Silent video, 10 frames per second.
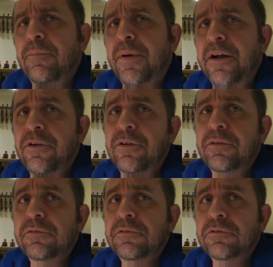
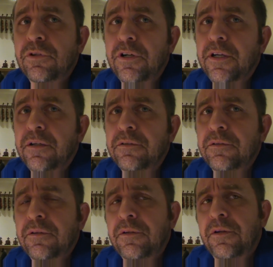better looking,
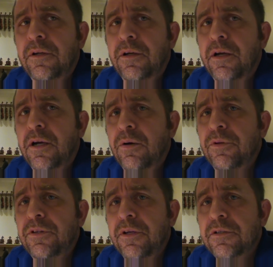
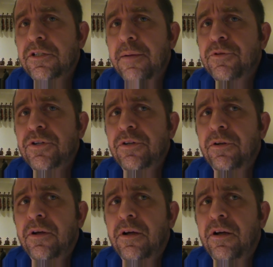with the
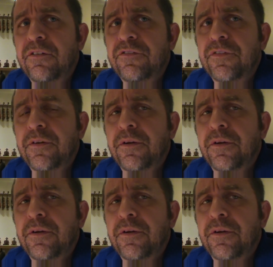exception of